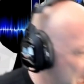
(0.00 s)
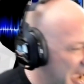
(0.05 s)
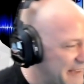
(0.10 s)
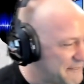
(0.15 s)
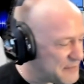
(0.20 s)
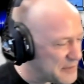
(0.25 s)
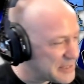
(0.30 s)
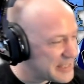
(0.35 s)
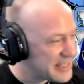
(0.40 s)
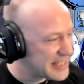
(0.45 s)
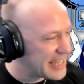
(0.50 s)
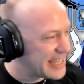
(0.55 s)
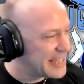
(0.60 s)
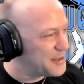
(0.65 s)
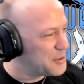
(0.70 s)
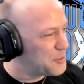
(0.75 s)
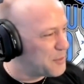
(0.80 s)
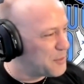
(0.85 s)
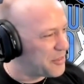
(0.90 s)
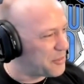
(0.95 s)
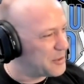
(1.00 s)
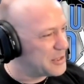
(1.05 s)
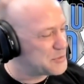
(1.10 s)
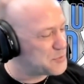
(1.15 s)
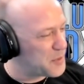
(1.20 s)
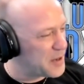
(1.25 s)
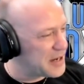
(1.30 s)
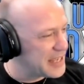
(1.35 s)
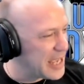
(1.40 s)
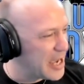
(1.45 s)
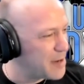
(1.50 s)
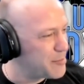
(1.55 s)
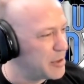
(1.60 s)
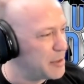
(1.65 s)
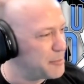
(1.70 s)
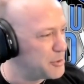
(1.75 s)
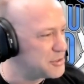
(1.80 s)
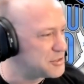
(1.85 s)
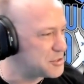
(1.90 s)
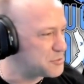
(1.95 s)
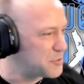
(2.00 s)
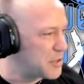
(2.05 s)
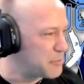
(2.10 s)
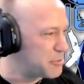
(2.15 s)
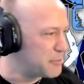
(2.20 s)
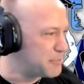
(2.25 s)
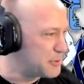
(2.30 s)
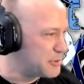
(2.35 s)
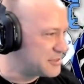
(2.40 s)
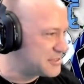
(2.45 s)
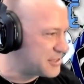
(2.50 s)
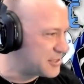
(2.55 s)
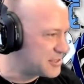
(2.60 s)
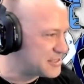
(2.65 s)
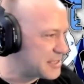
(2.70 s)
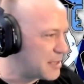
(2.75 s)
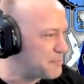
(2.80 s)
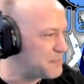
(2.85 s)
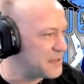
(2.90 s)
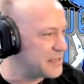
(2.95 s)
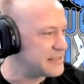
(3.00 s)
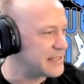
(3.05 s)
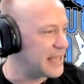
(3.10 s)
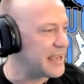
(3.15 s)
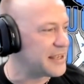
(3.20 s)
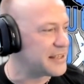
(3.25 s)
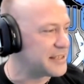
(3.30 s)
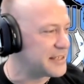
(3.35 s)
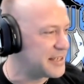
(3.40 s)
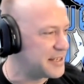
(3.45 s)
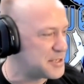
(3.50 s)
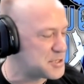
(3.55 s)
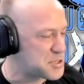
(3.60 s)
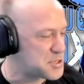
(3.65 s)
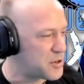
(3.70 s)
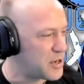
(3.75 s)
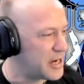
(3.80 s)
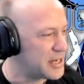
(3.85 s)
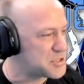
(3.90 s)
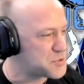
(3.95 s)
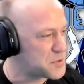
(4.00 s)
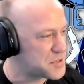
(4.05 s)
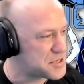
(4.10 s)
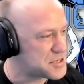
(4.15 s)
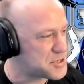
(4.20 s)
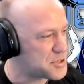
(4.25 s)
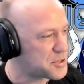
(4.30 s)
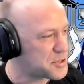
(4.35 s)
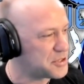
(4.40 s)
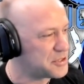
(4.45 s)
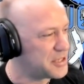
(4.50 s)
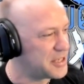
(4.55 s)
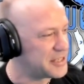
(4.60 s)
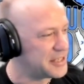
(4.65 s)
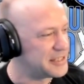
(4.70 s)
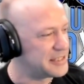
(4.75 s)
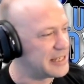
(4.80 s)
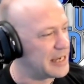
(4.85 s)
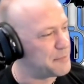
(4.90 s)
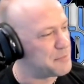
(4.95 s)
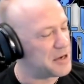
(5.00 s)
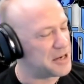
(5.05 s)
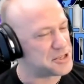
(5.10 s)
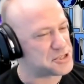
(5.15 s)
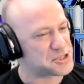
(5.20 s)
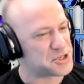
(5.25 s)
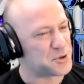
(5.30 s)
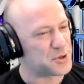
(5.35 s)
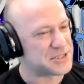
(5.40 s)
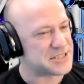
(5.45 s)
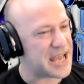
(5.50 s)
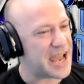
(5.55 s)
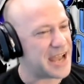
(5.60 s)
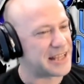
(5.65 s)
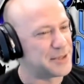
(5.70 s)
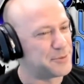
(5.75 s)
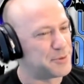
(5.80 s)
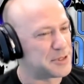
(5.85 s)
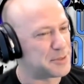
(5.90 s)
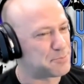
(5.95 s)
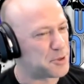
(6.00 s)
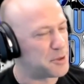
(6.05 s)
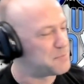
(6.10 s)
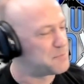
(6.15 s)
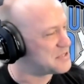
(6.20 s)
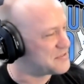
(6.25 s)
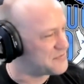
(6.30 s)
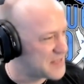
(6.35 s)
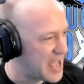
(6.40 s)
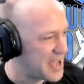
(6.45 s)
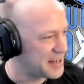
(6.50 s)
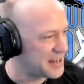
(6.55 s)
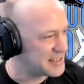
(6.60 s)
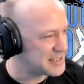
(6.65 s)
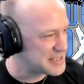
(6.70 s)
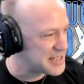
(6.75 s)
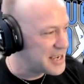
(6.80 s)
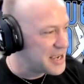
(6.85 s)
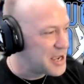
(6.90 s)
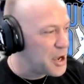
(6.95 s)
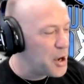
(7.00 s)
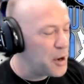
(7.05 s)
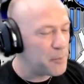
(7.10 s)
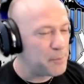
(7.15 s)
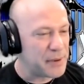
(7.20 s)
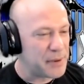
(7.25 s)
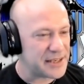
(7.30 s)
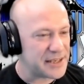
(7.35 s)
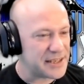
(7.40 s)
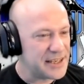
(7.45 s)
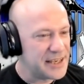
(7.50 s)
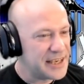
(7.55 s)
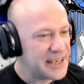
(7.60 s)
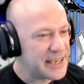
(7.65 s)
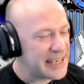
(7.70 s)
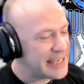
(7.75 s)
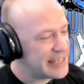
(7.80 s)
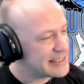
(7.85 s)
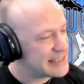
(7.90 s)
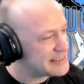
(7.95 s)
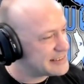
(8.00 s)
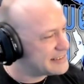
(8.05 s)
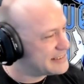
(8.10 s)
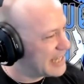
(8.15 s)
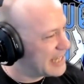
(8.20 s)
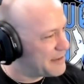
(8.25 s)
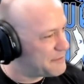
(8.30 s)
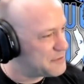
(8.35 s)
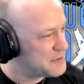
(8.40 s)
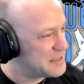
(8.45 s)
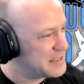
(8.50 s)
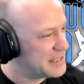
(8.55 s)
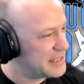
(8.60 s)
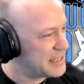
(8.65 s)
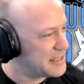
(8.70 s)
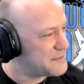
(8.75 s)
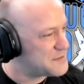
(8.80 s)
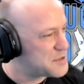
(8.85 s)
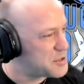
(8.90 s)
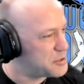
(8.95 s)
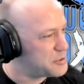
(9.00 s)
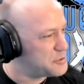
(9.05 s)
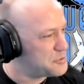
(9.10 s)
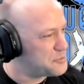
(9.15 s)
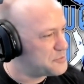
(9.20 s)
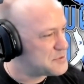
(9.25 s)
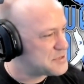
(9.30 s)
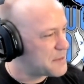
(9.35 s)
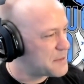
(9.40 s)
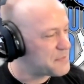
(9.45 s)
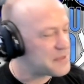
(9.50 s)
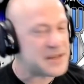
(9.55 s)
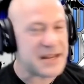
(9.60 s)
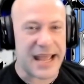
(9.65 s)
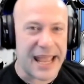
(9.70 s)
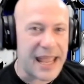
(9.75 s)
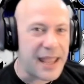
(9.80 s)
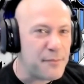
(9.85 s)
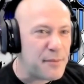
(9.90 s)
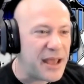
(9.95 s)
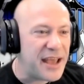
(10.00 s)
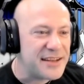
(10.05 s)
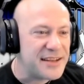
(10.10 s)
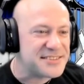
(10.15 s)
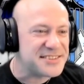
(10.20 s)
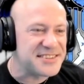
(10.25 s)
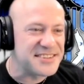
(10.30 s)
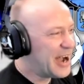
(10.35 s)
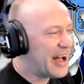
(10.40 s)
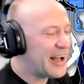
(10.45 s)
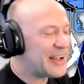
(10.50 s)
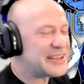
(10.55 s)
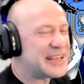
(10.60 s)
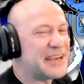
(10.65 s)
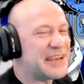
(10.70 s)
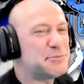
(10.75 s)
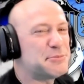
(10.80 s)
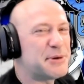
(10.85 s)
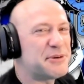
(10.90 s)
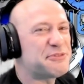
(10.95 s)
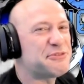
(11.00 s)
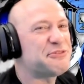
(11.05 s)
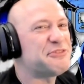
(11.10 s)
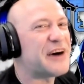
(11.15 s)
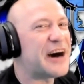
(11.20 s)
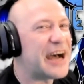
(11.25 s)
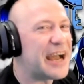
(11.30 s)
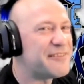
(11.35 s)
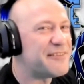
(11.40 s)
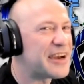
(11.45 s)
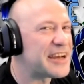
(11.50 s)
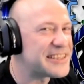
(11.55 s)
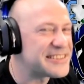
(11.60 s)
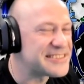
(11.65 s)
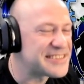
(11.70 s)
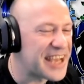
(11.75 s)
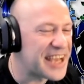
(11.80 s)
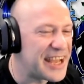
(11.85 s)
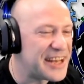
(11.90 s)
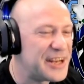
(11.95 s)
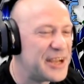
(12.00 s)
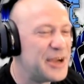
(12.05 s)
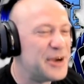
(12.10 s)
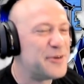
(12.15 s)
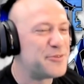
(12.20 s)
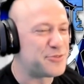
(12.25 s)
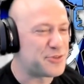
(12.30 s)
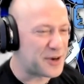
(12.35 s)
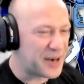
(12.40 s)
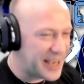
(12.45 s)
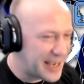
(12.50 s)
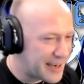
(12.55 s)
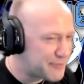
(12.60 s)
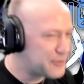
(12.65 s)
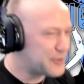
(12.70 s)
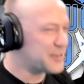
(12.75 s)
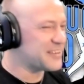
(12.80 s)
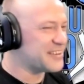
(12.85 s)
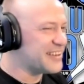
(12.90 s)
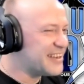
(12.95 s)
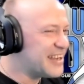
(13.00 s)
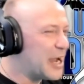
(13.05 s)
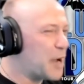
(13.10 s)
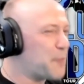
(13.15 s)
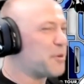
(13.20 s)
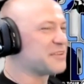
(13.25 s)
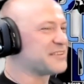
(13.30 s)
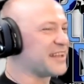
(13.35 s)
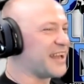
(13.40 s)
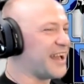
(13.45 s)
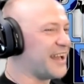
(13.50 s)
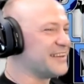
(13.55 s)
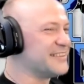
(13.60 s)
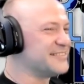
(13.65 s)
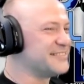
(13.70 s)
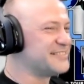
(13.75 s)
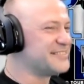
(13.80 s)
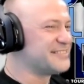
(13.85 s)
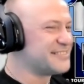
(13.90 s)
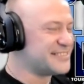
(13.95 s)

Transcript: I feel like I don't know whether he's wearing cowboy boots or rubber boots. There's something dangling in his crotch with a circle on it, and I'm not sure exactly what the purpose of that is. But it definitely gives you something to aim at. I'll give him a 5 out of 10 for effort. How about that?